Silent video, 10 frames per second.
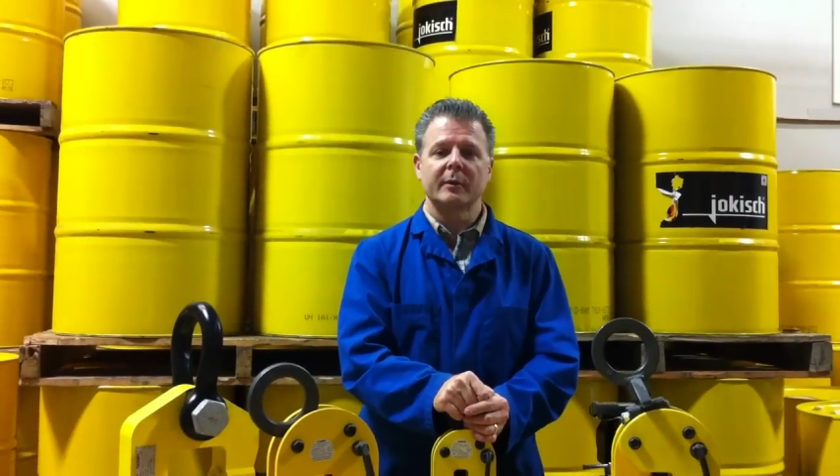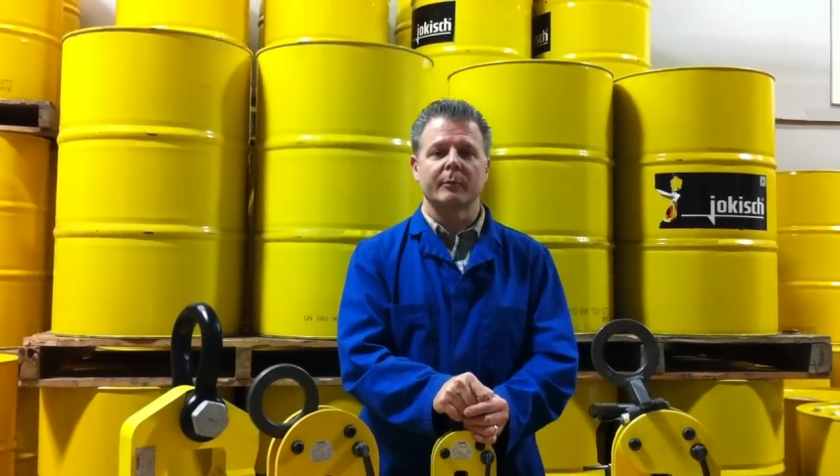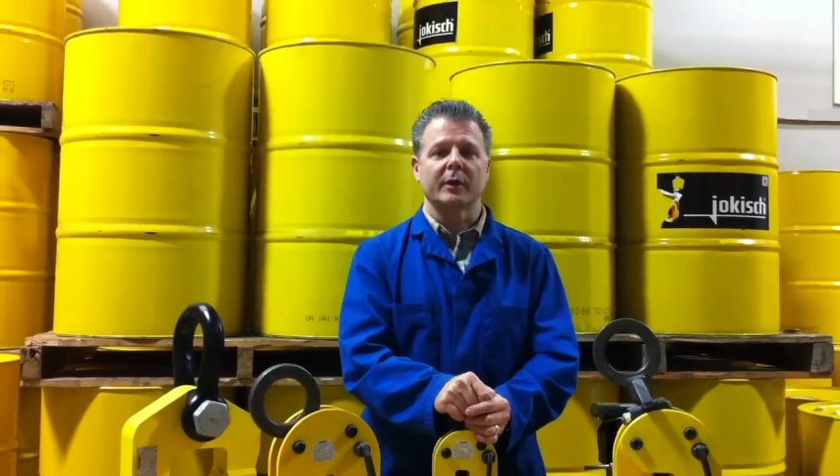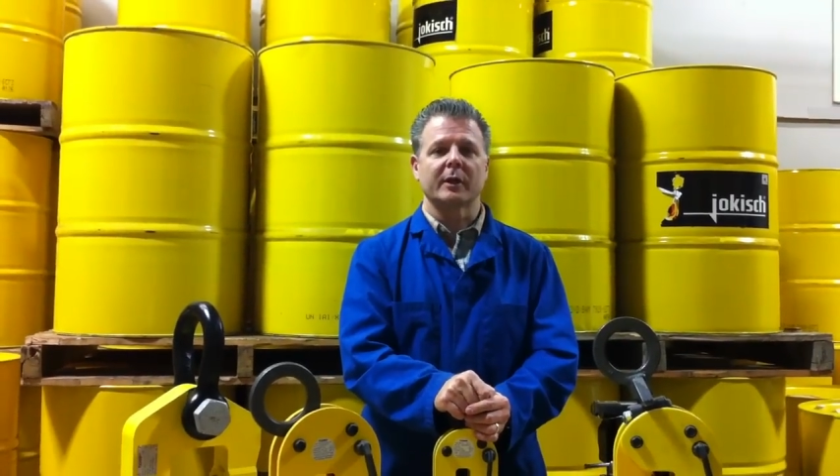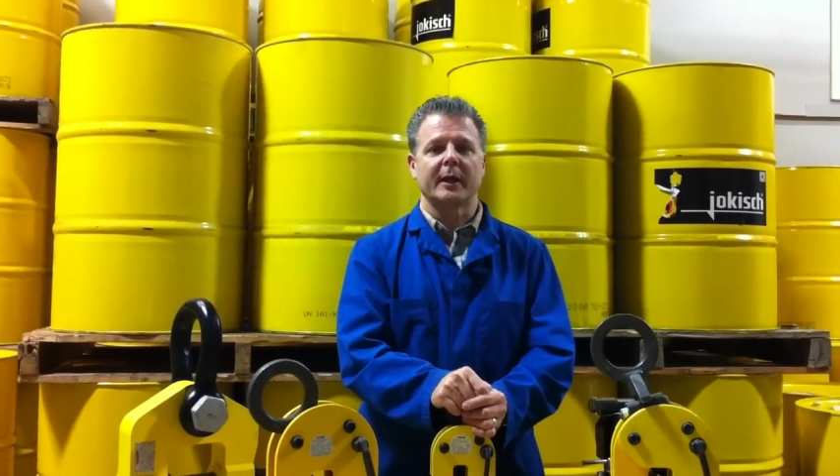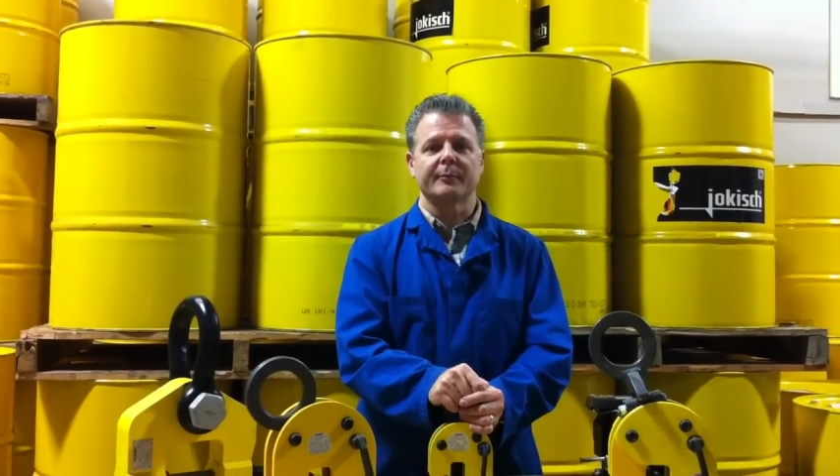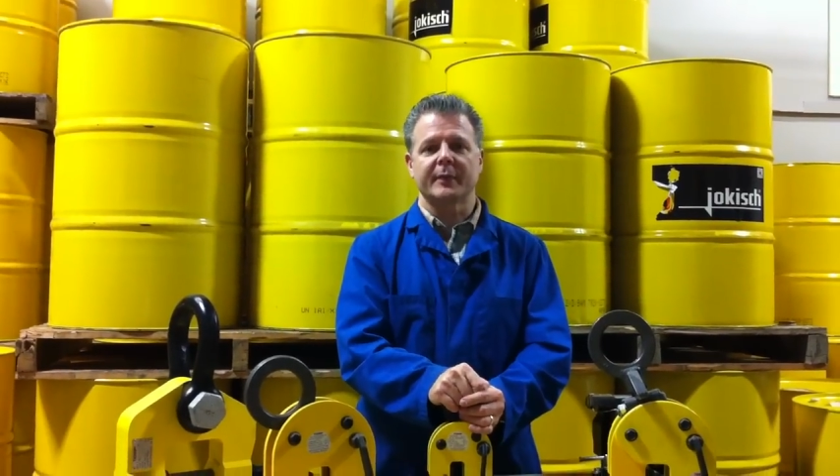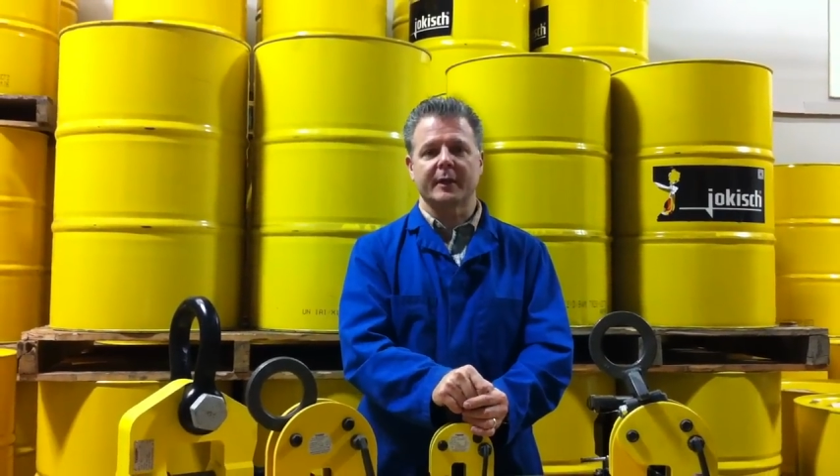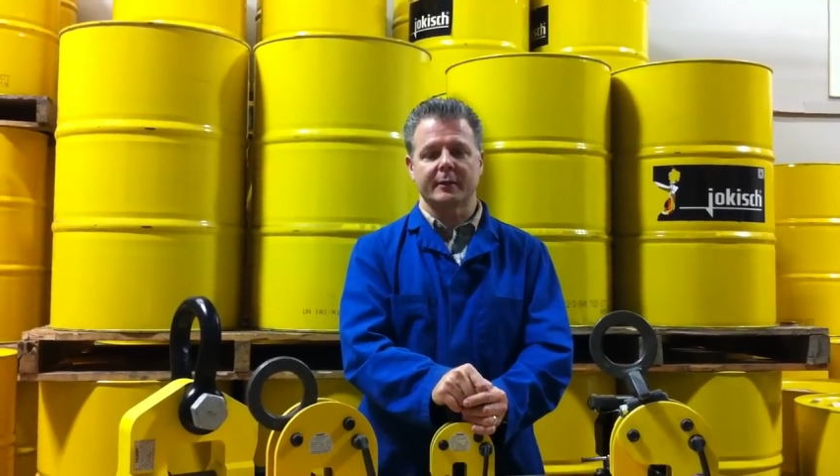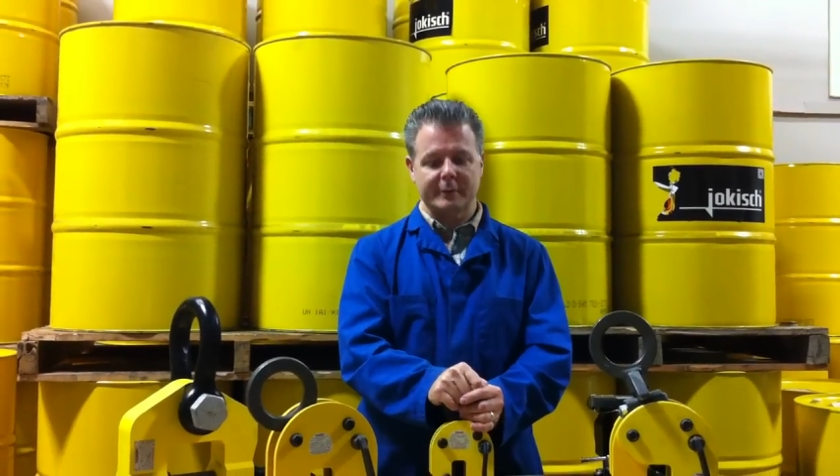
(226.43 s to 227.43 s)
but a
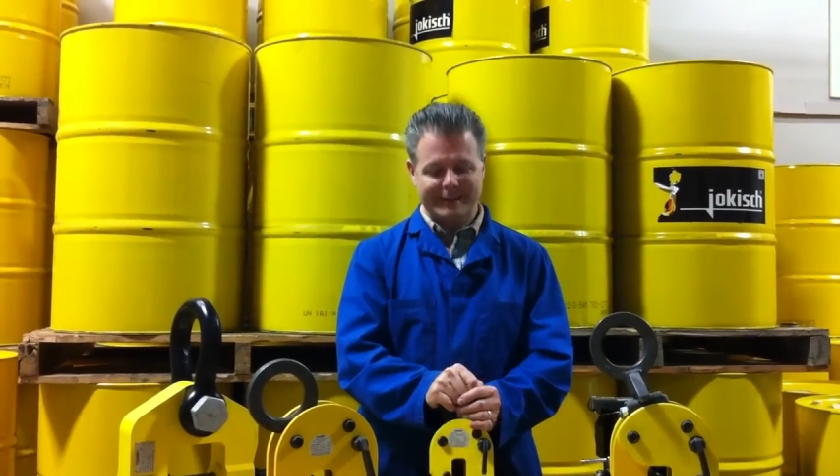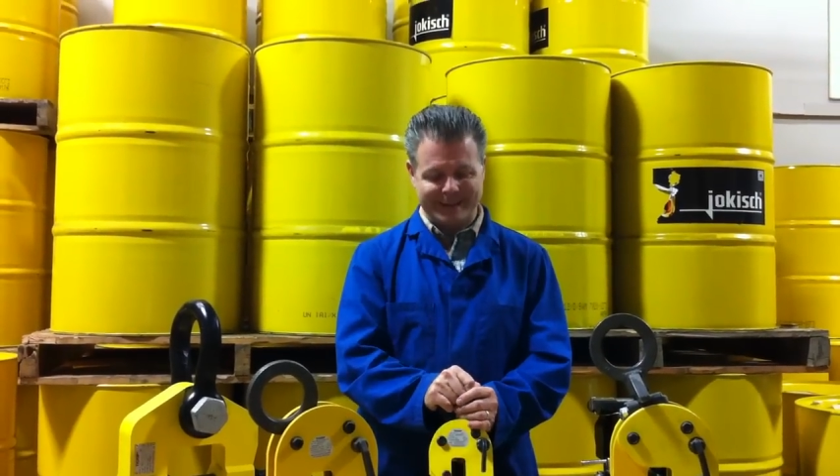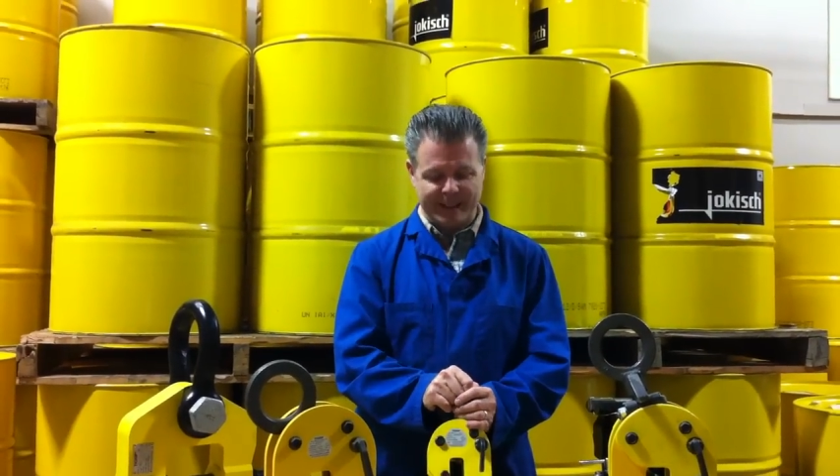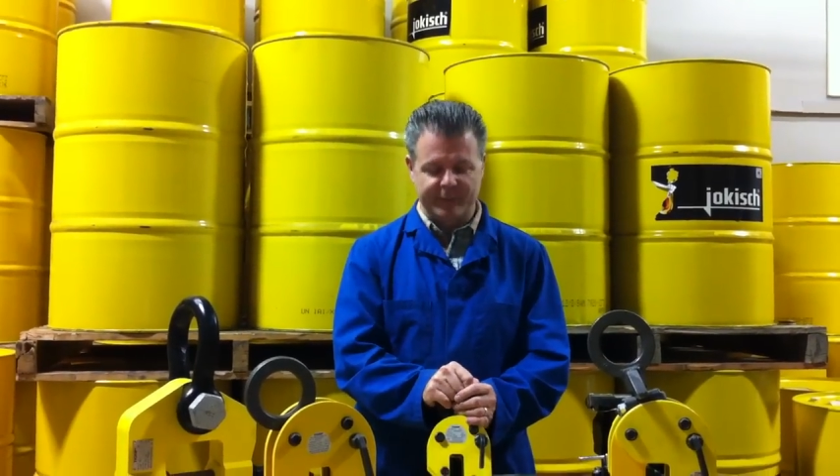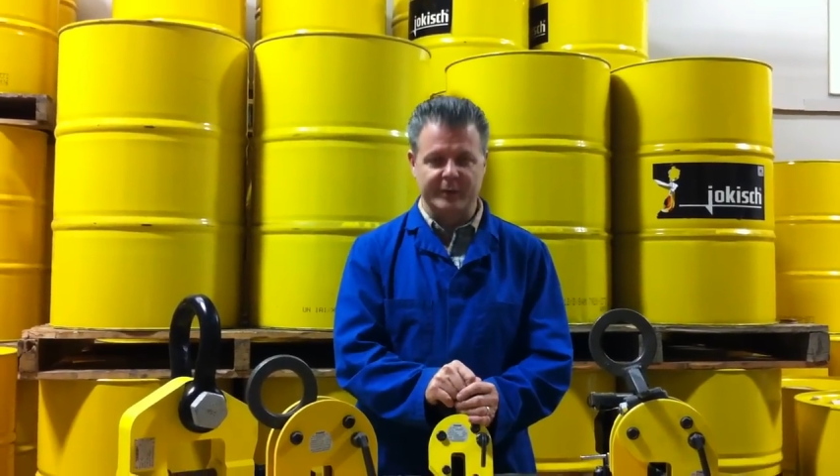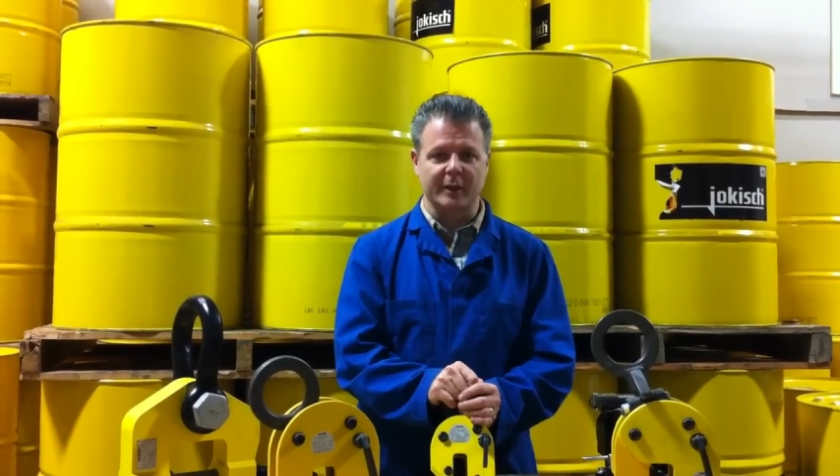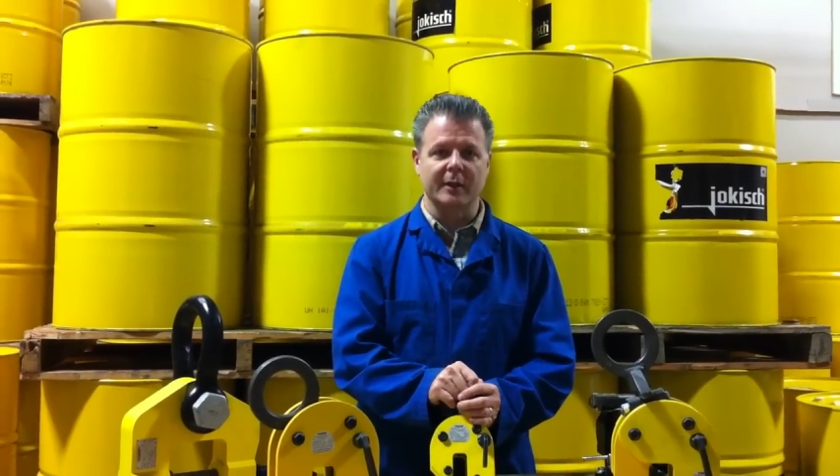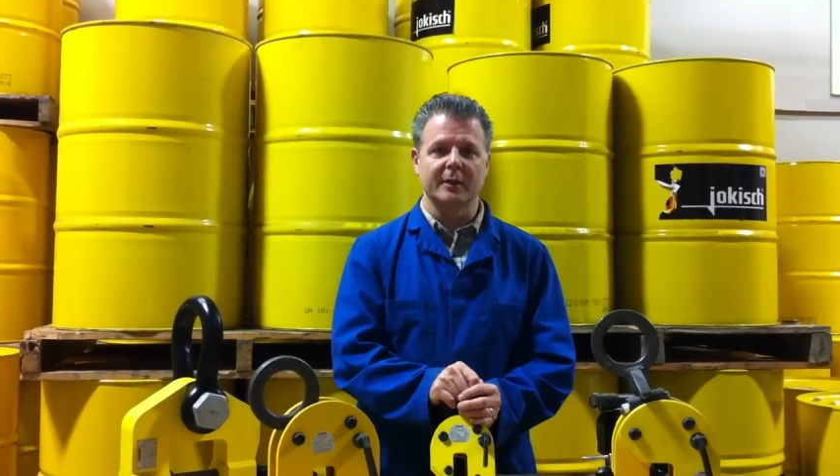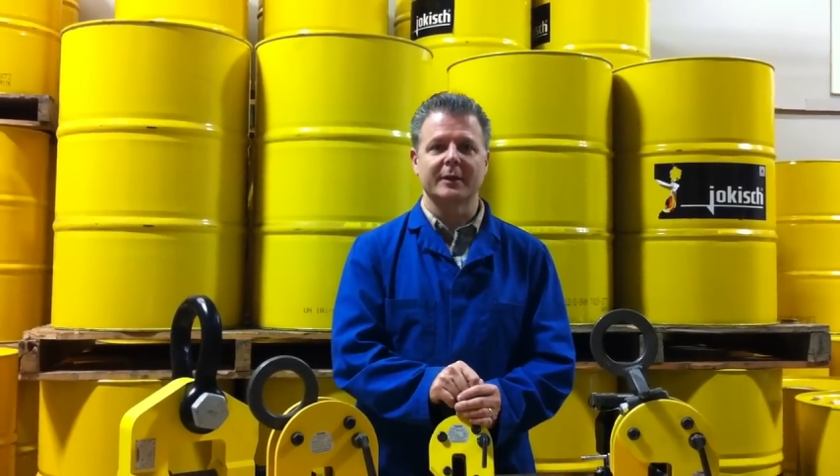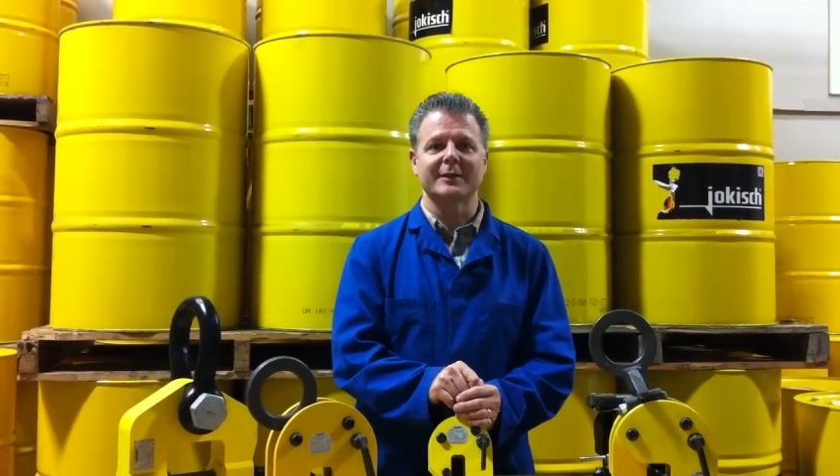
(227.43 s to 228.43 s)
clamp that safety